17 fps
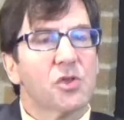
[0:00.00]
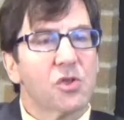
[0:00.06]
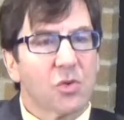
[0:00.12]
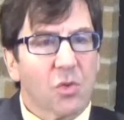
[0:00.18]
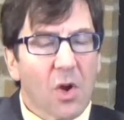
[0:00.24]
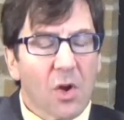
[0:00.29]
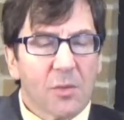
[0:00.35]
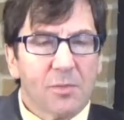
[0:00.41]

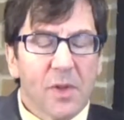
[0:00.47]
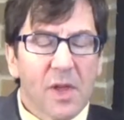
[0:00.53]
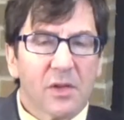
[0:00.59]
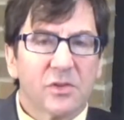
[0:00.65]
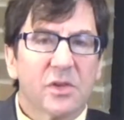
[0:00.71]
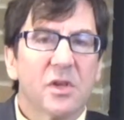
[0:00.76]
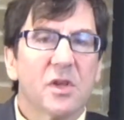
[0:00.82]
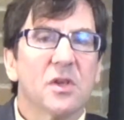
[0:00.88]
Gerard
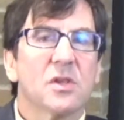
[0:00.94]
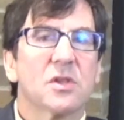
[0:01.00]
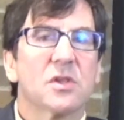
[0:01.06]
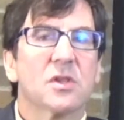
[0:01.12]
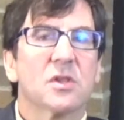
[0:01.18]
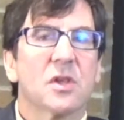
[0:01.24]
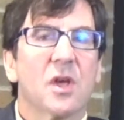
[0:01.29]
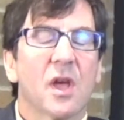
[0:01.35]

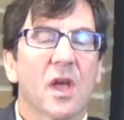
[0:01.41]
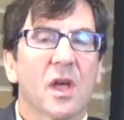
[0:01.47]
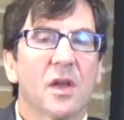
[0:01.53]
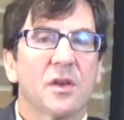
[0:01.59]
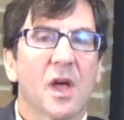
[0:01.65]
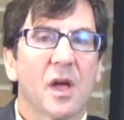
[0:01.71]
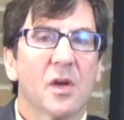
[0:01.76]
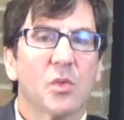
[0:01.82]
Mantese,
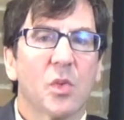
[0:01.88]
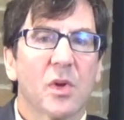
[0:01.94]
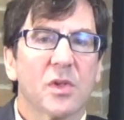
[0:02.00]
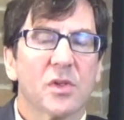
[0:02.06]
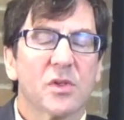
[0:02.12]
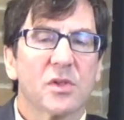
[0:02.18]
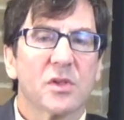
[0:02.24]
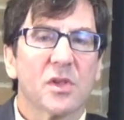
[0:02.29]
and I
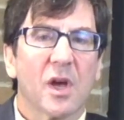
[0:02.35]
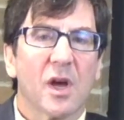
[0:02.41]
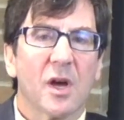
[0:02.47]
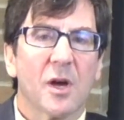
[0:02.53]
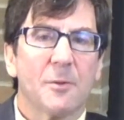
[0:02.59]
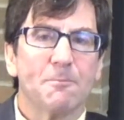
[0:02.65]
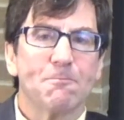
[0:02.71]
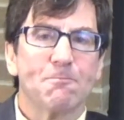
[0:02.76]
was
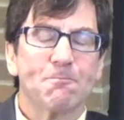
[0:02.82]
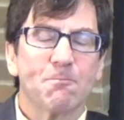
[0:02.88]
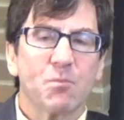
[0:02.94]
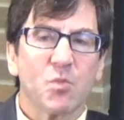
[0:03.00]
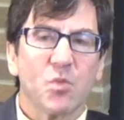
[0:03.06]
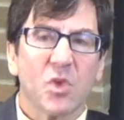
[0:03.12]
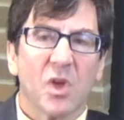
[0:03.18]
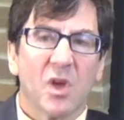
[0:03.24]

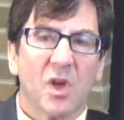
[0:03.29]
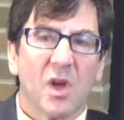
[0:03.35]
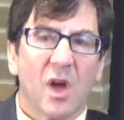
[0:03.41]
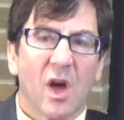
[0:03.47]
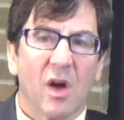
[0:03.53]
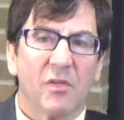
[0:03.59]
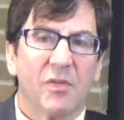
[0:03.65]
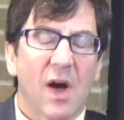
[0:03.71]

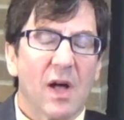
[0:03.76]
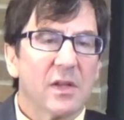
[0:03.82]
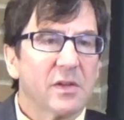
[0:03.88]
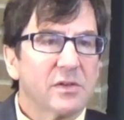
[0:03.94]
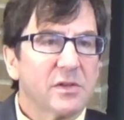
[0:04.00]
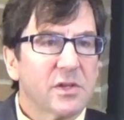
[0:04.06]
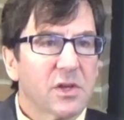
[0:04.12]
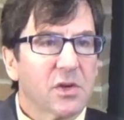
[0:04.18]
a
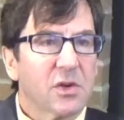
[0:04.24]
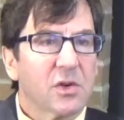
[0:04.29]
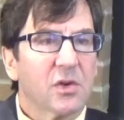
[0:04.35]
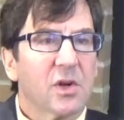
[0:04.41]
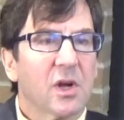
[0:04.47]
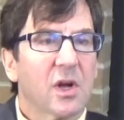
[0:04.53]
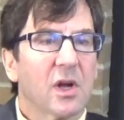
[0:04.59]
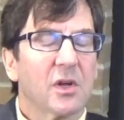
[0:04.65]

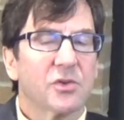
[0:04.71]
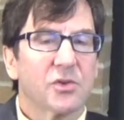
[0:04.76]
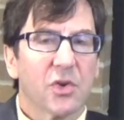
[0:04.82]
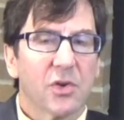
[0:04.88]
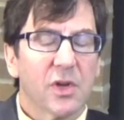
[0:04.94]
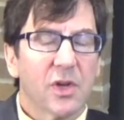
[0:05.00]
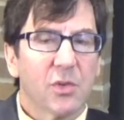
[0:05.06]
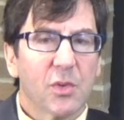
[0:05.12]
volunteer
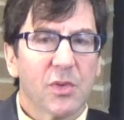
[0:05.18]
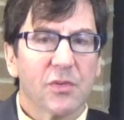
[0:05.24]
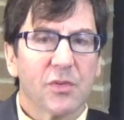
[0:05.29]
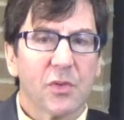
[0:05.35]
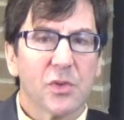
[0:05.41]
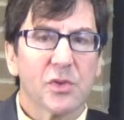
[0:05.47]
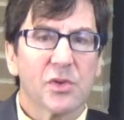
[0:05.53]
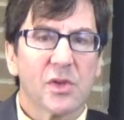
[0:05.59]
attorney with
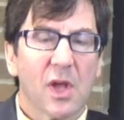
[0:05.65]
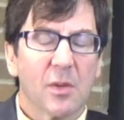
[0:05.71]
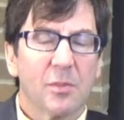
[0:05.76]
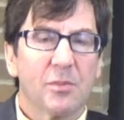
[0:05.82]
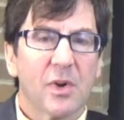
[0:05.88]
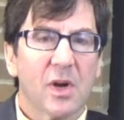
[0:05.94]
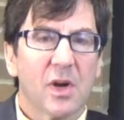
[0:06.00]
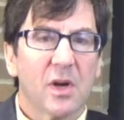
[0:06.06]
First
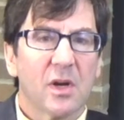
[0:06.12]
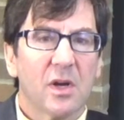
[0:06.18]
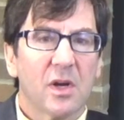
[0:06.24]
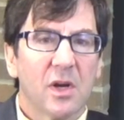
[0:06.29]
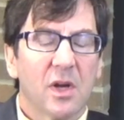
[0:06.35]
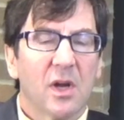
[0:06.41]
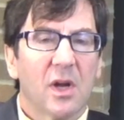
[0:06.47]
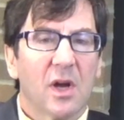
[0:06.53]
Step
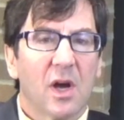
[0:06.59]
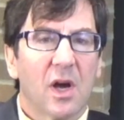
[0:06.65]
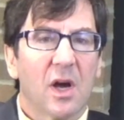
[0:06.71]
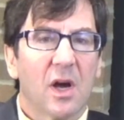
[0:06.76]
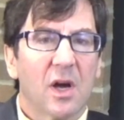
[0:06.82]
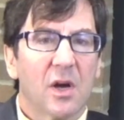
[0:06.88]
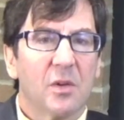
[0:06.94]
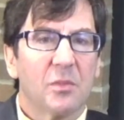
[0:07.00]

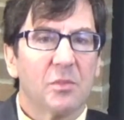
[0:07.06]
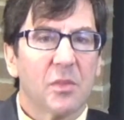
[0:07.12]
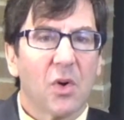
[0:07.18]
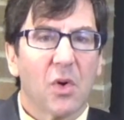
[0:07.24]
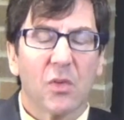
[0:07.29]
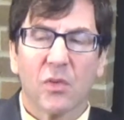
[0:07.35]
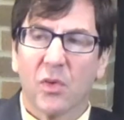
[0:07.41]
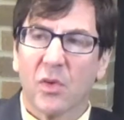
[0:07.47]

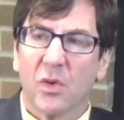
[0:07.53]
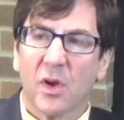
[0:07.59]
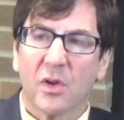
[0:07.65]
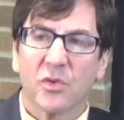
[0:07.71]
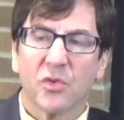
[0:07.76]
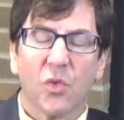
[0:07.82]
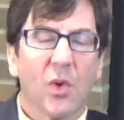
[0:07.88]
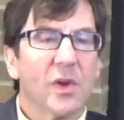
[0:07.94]

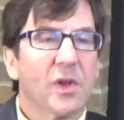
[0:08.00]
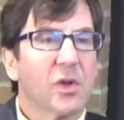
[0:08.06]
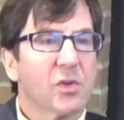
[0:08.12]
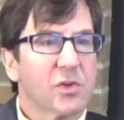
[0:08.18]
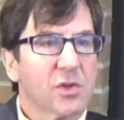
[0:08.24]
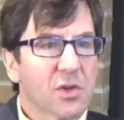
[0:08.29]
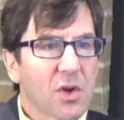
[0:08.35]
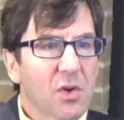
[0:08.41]
over 20
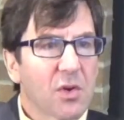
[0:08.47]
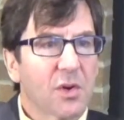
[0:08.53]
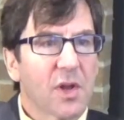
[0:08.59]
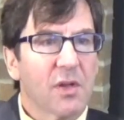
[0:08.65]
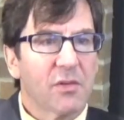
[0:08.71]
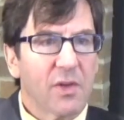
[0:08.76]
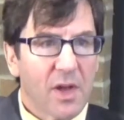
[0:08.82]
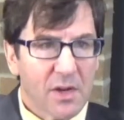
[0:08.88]
years ago,
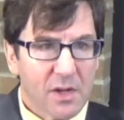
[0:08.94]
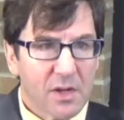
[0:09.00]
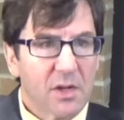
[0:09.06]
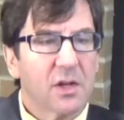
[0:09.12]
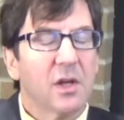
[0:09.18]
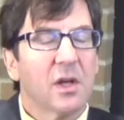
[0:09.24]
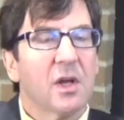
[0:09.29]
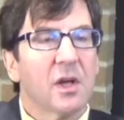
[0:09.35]
and have had a
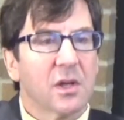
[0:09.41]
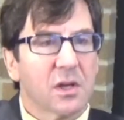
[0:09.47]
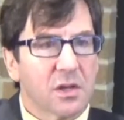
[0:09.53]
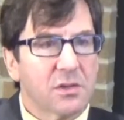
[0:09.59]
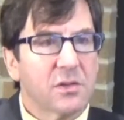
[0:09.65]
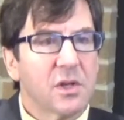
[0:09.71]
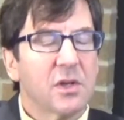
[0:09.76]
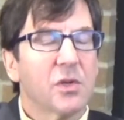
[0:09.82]

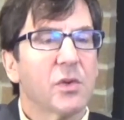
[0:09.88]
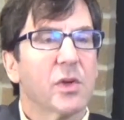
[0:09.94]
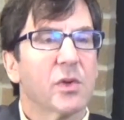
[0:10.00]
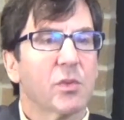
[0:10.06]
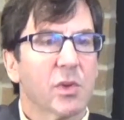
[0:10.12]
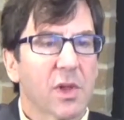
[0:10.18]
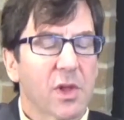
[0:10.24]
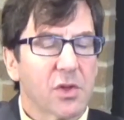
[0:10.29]
continuing
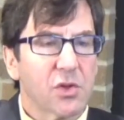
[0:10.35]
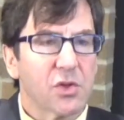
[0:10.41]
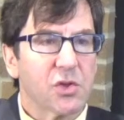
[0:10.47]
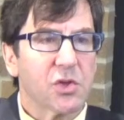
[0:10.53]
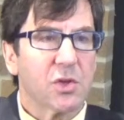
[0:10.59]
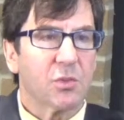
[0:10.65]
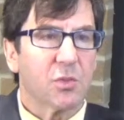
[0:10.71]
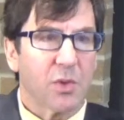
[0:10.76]

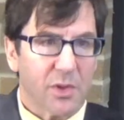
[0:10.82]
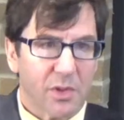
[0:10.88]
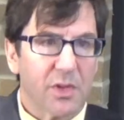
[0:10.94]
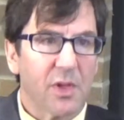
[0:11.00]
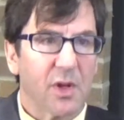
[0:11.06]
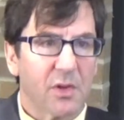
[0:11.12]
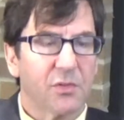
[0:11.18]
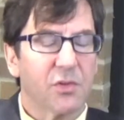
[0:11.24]
relationship
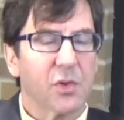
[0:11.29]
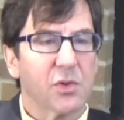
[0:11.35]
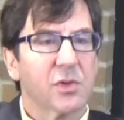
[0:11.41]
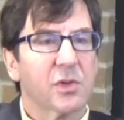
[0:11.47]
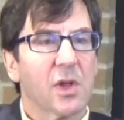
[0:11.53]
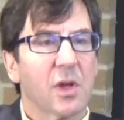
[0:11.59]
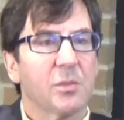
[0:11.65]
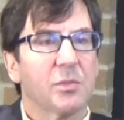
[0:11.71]
with
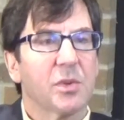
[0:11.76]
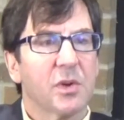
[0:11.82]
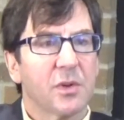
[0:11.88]
First Step.